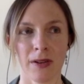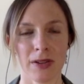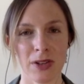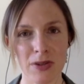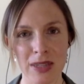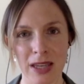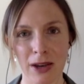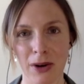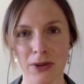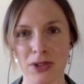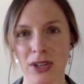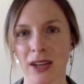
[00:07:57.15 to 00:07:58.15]
using
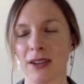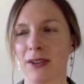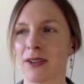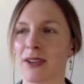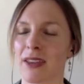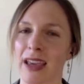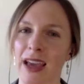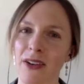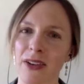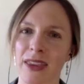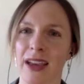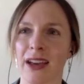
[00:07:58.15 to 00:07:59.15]
coaching, you're like, how could that